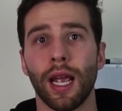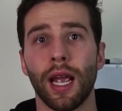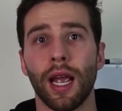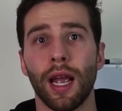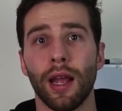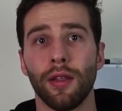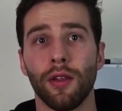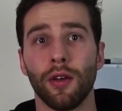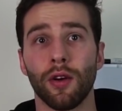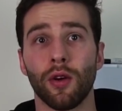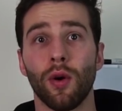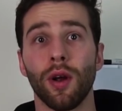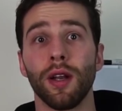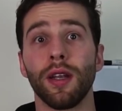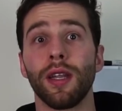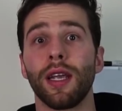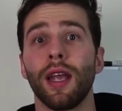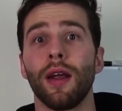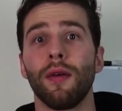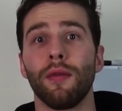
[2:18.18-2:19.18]
and they're going
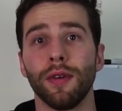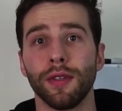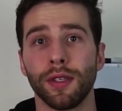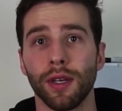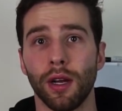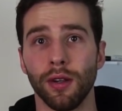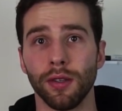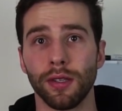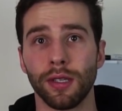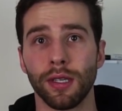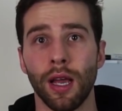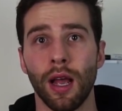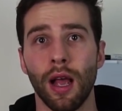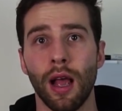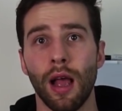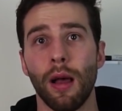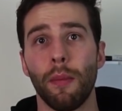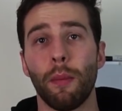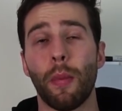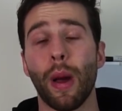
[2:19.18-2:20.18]
to get results.
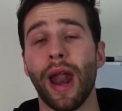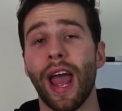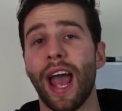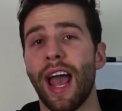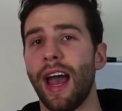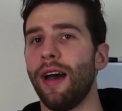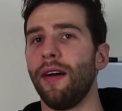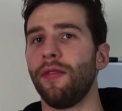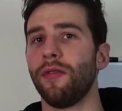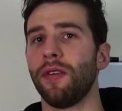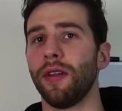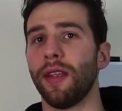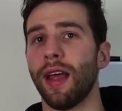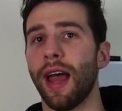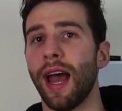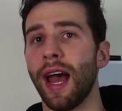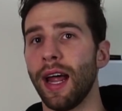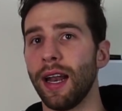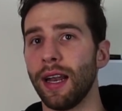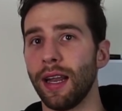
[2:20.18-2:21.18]
But after
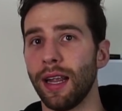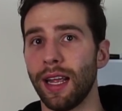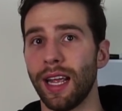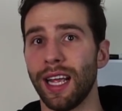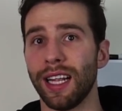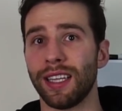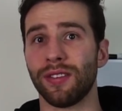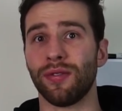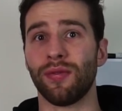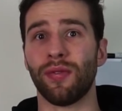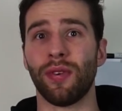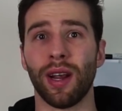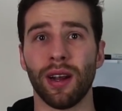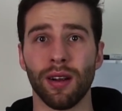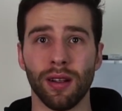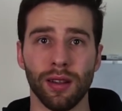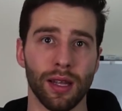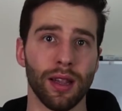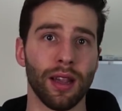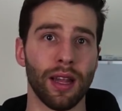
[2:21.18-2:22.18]
that, it's
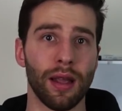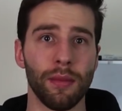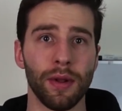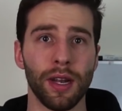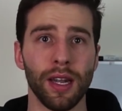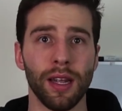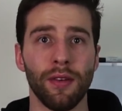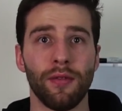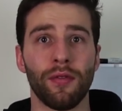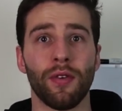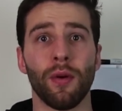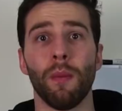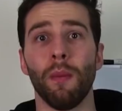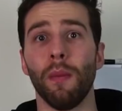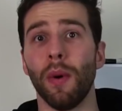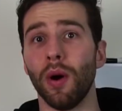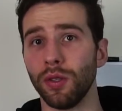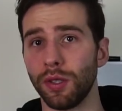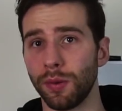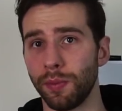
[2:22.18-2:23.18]
fairly limited for
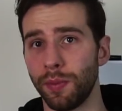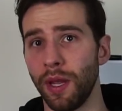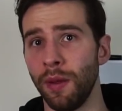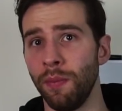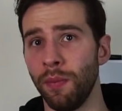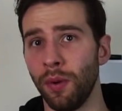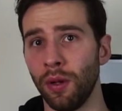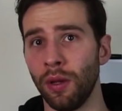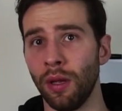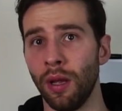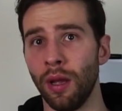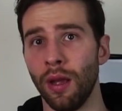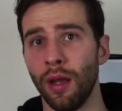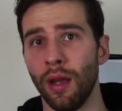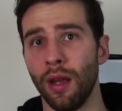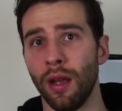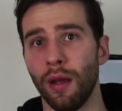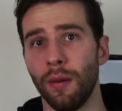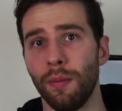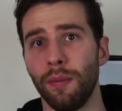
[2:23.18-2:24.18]
most people
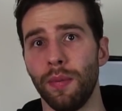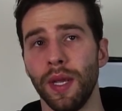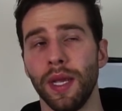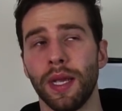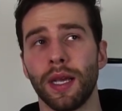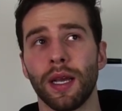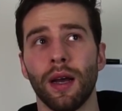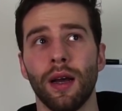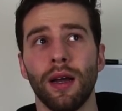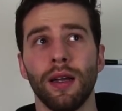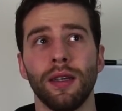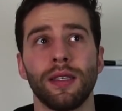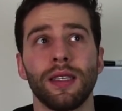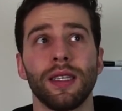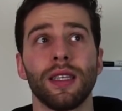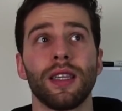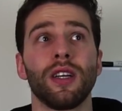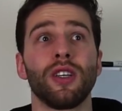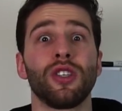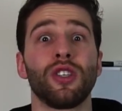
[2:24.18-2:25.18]

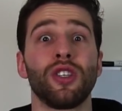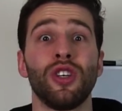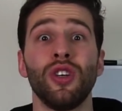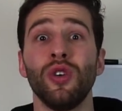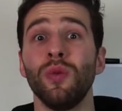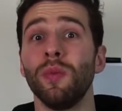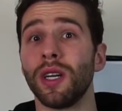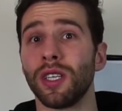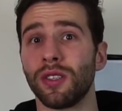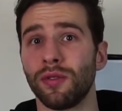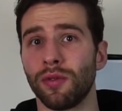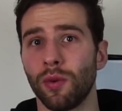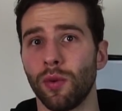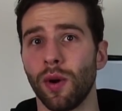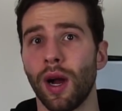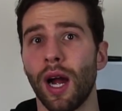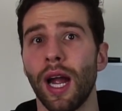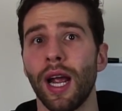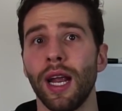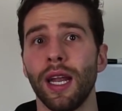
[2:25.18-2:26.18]
because there's too much
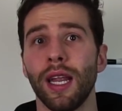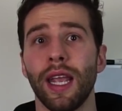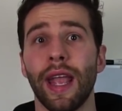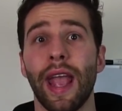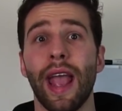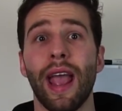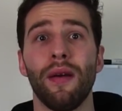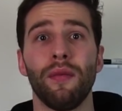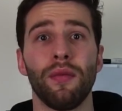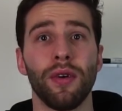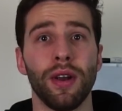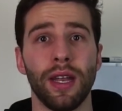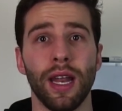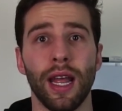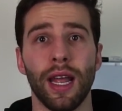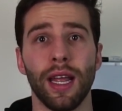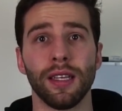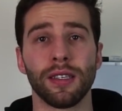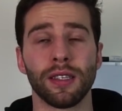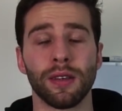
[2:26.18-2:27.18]
variety. Every
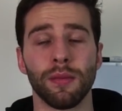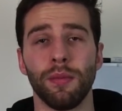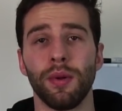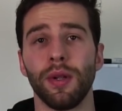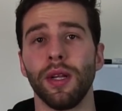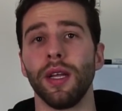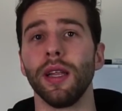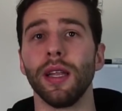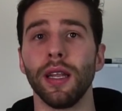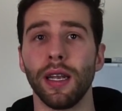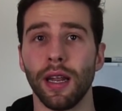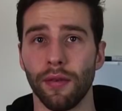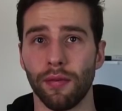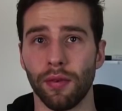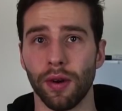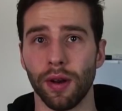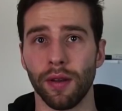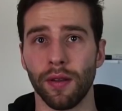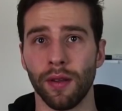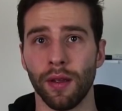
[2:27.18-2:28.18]
day is completely
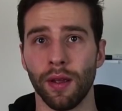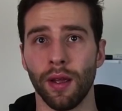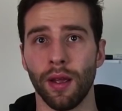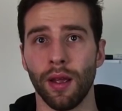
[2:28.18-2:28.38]
different